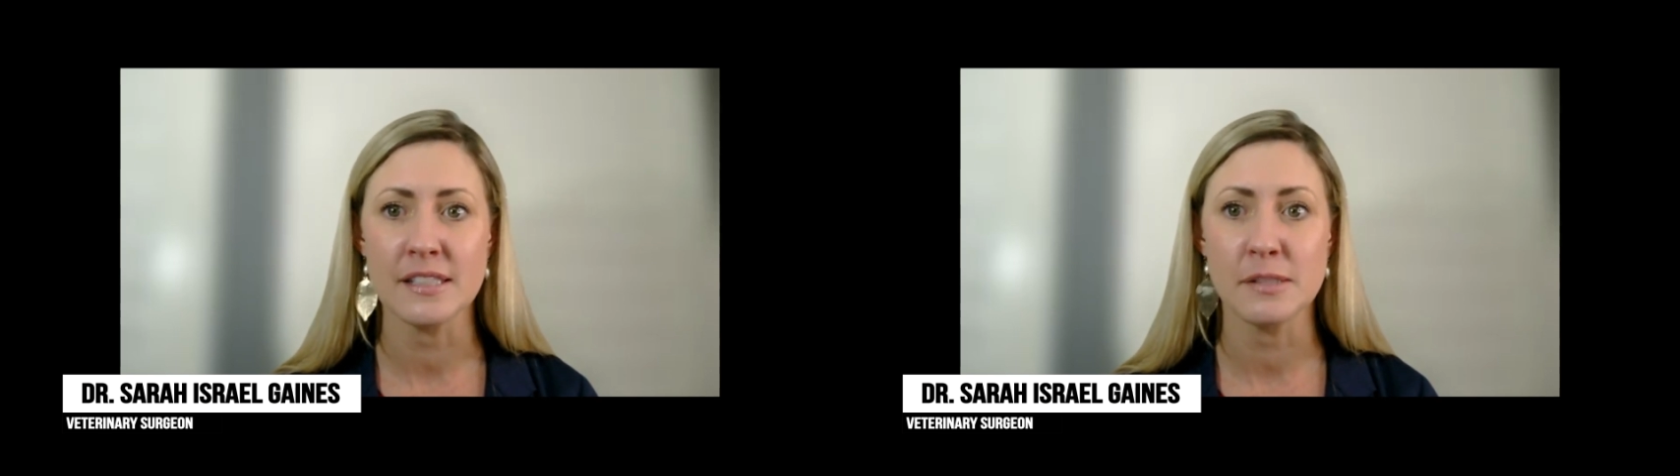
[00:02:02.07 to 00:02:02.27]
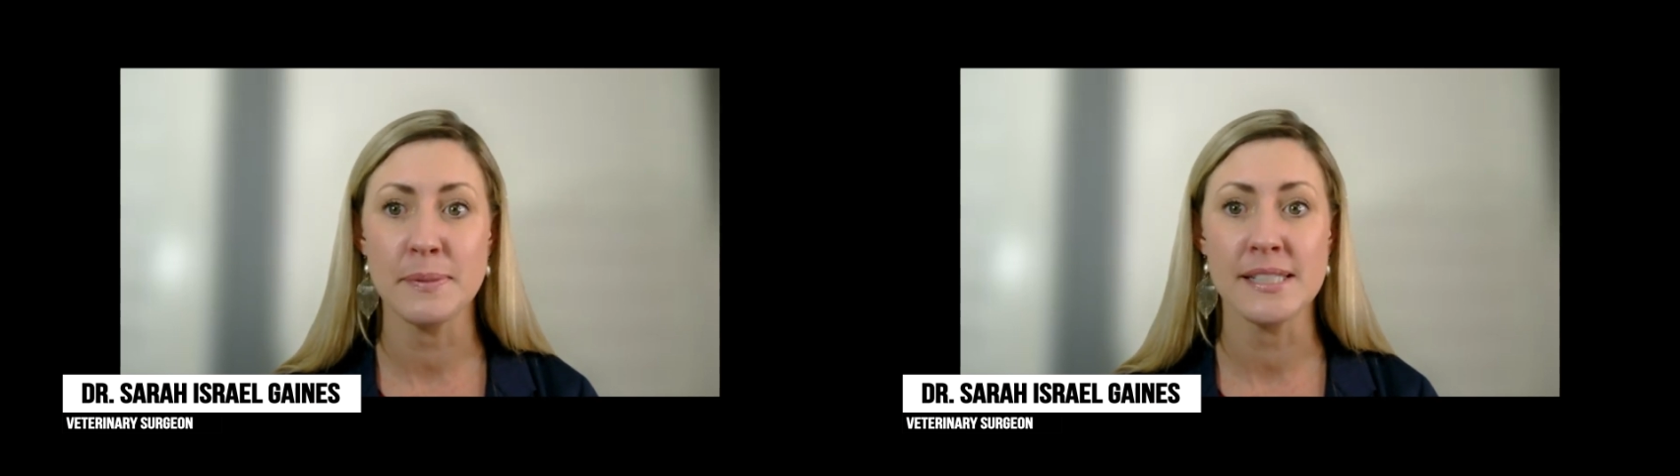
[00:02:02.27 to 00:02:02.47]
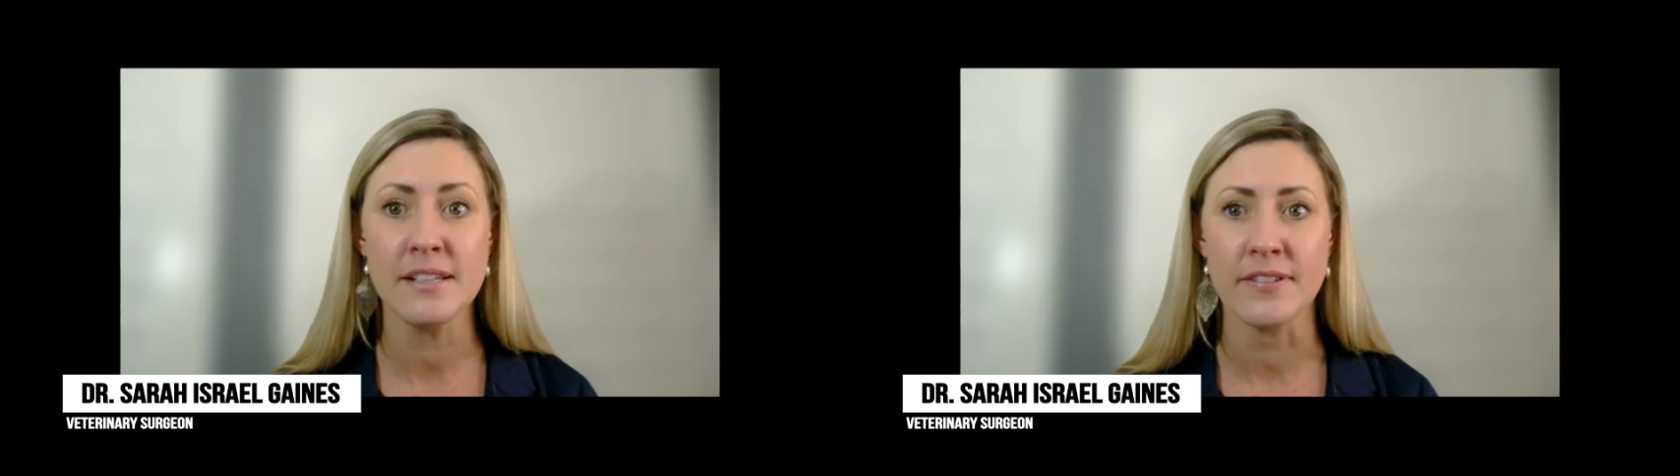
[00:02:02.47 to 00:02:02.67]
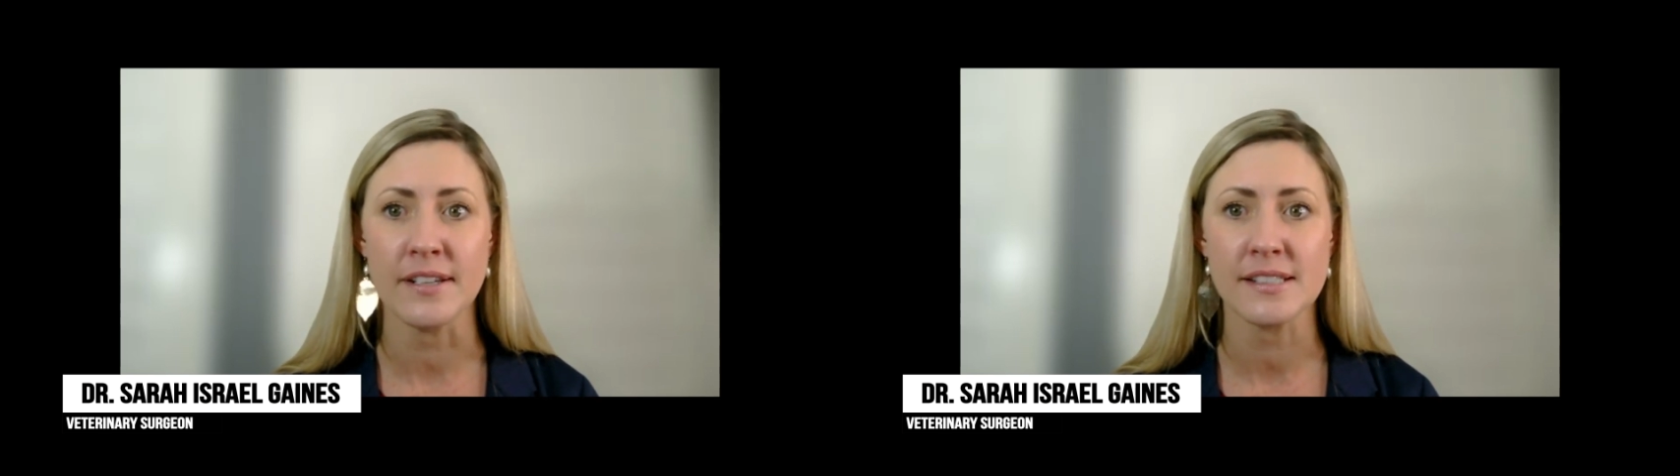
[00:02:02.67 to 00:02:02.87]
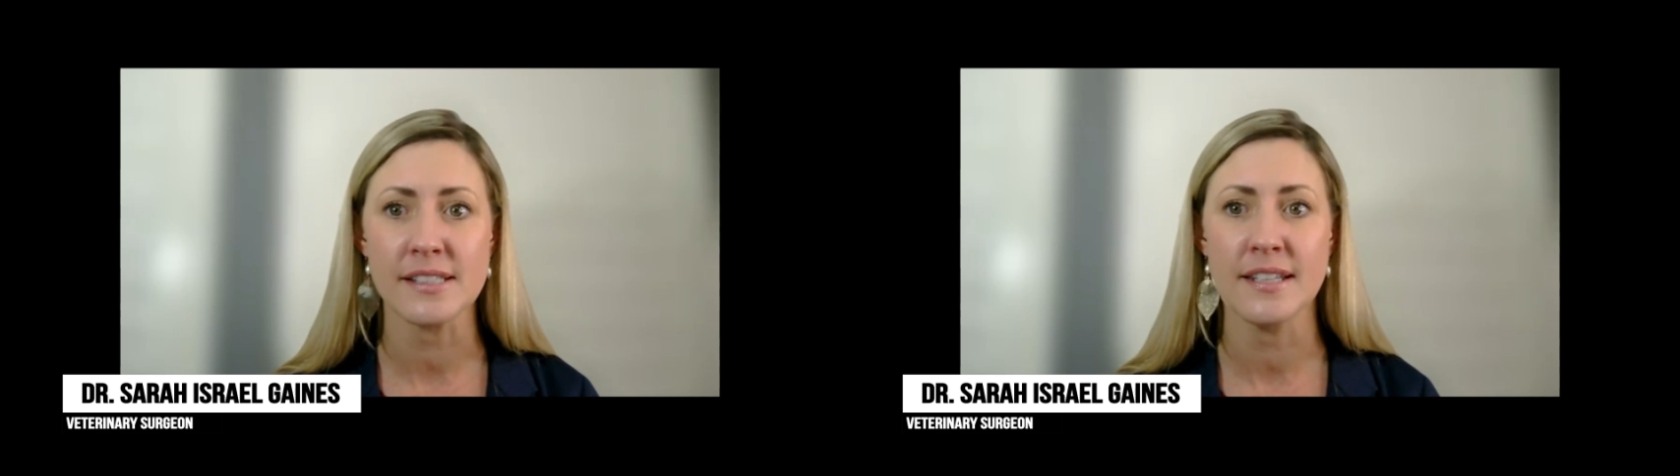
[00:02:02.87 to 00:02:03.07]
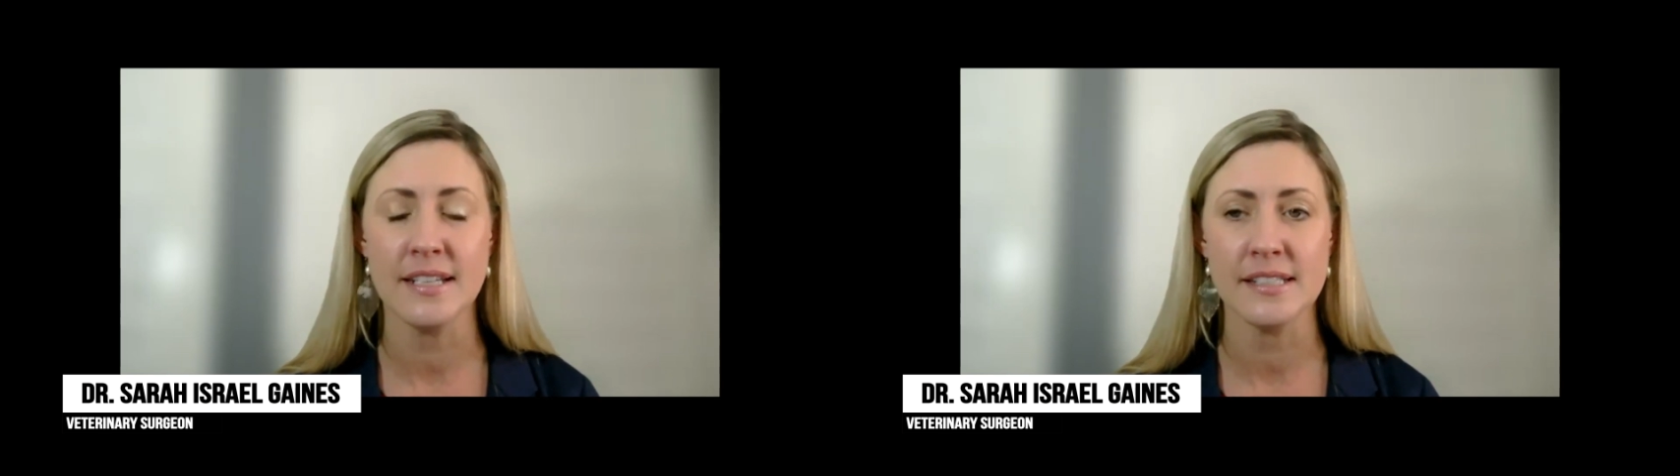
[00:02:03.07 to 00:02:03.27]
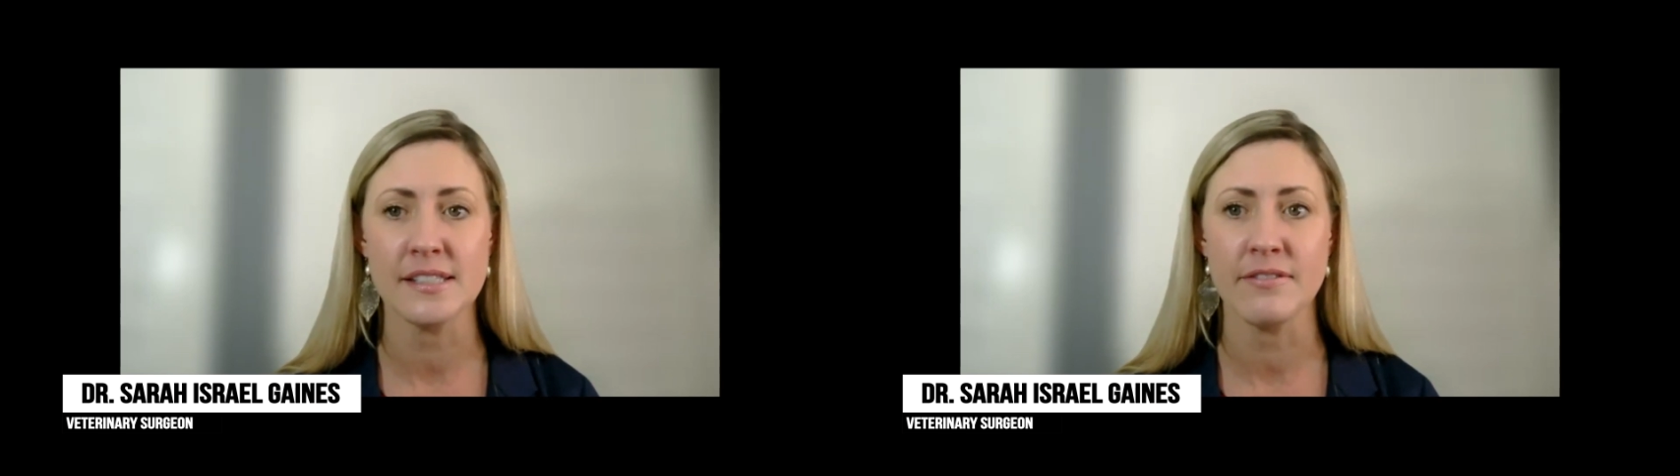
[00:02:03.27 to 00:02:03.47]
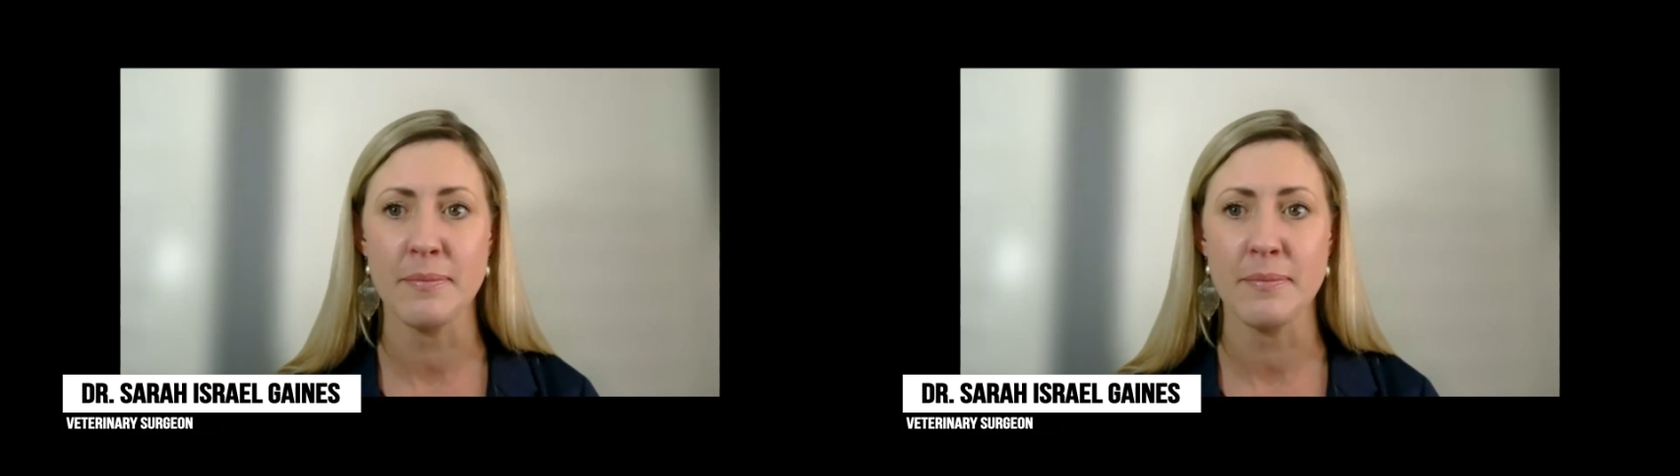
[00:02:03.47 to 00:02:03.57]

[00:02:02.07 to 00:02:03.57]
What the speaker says: specific to the needs of the